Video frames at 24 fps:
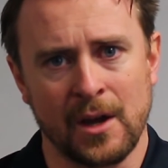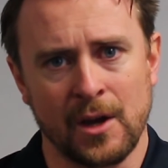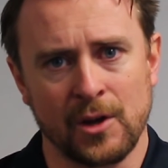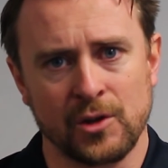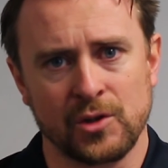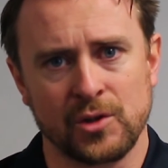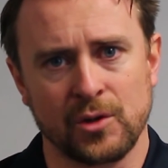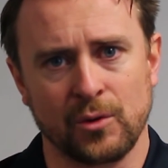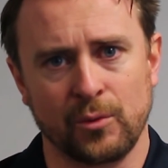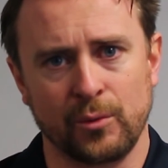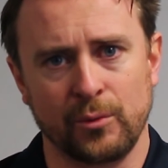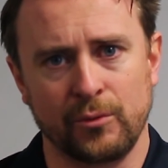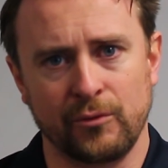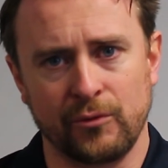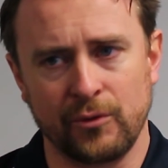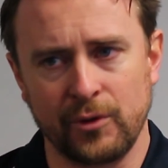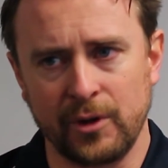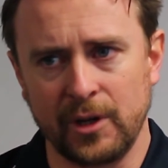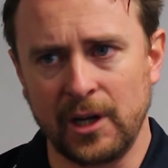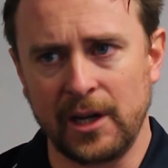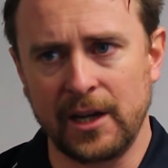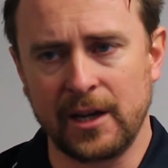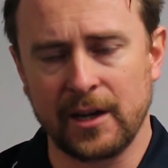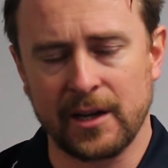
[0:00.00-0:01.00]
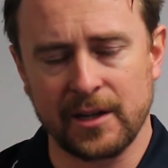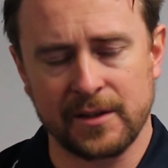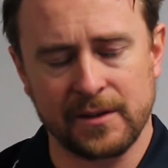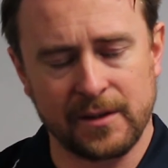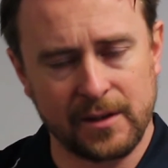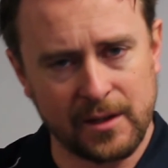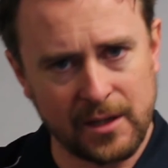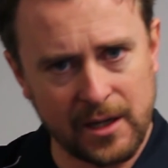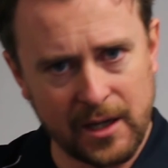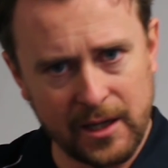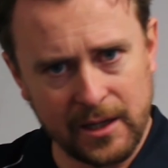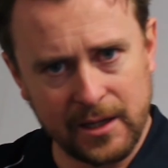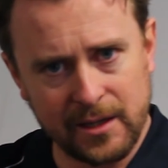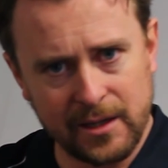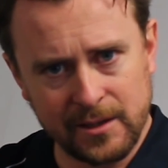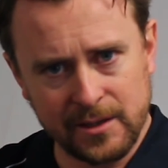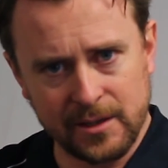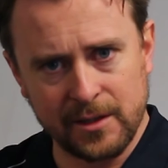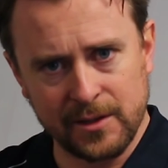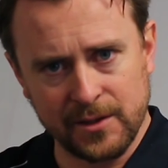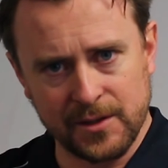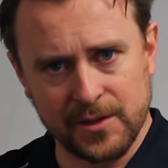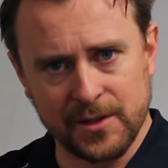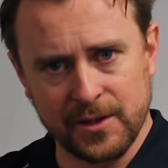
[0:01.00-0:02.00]
So we really got to take into
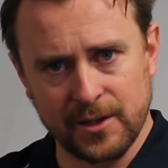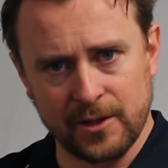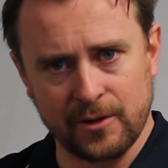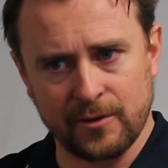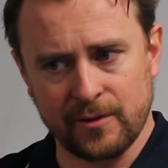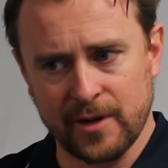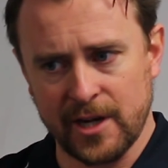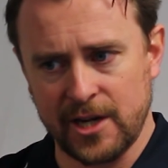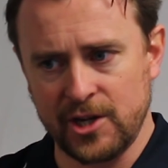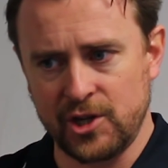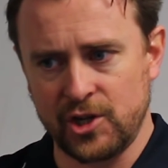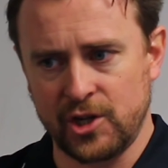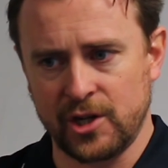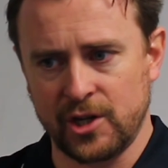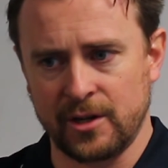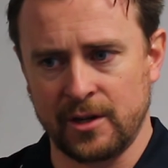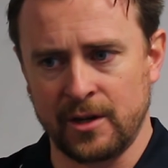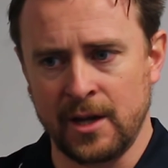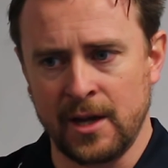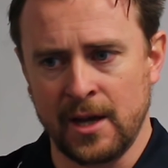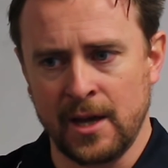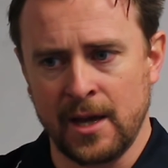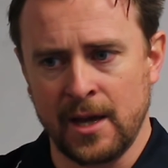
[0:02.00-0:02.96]
consideration